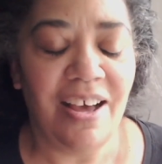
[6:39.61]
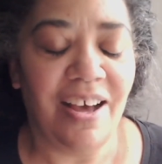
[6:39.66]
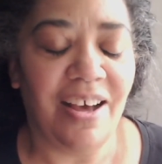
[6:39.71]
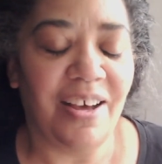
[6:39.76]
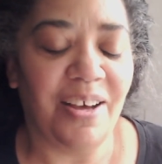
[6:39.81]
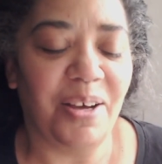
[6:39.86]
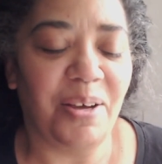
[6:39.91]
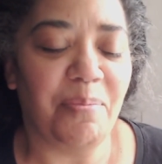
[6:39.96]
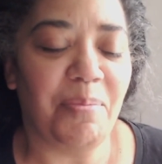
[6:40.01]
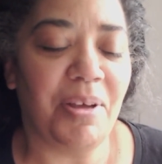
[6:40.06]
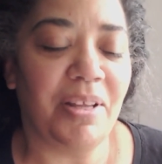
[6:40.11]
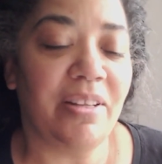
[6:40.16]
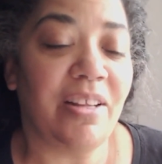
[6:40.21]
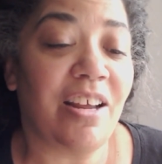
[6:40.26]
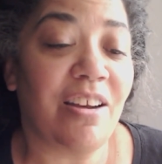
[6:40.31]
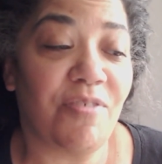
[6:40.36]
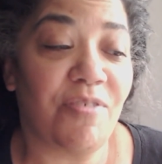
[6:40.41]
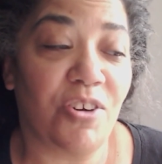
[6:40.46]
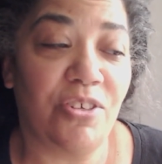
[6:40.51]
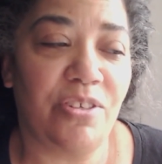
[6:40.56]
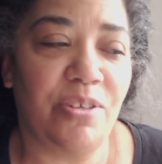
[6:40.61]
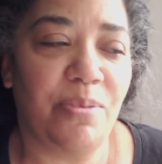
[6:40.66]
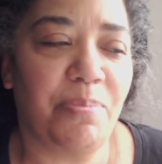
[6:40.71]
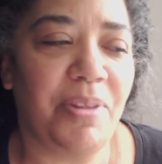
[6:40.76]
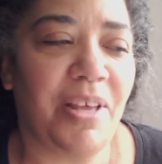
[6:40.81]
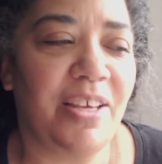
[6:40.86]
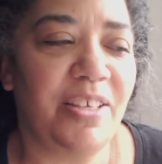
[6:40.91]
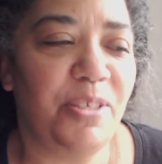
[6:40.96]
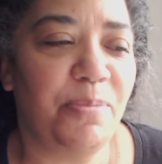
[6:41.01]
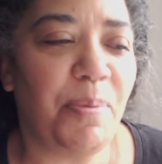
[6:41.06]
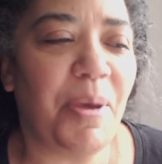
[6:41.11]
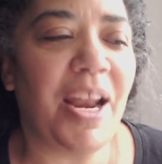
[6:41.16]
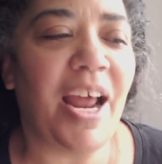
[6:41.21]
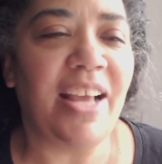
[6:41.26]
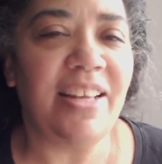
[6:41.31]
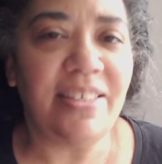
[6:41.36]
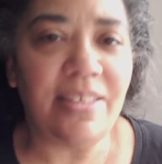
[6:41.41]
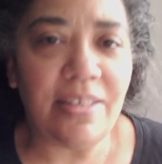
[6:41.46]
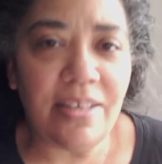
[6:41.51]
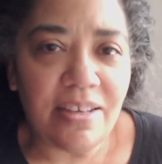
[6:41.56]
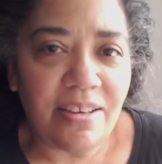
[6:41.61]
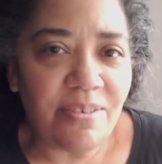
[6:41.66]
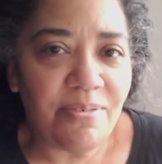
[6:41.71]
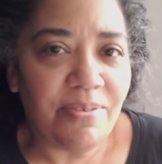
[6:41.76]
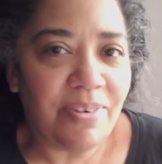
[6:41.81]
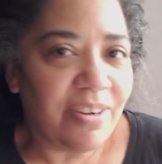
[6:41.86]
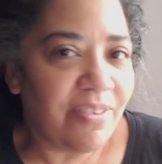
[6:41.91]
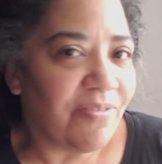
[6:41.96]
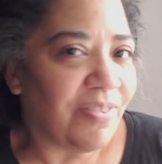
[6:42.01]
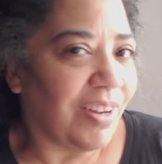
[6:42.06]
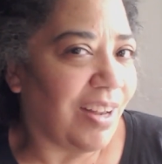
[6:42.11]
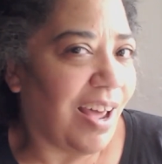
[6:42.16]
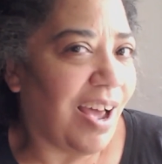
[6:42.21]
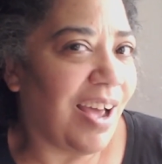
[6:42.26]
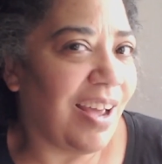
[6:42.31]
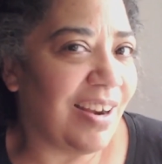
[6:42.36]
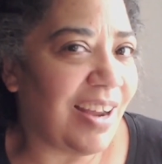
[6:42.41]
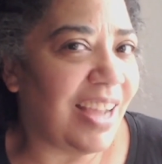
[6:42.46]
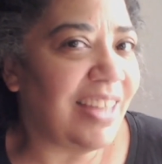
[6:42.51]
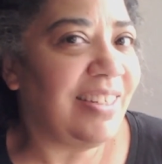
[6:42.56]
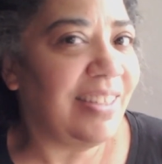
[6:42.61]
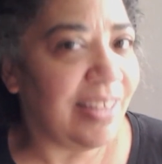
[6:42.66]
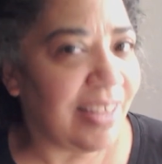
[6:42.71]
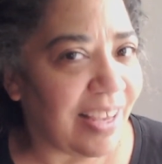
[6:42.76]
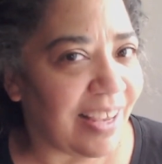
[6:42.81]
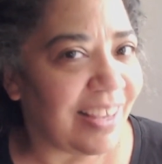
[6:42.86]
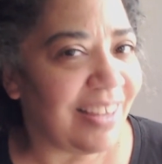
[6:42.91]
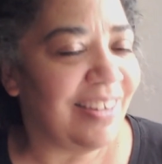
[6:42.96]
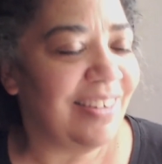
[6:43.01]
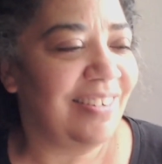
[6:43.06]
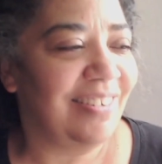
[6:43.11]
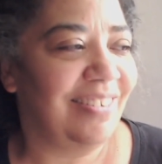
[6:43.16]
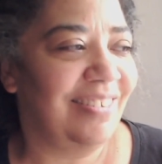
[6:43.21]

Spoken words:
a lot of art supplies, but I did get rid of a lot. I did.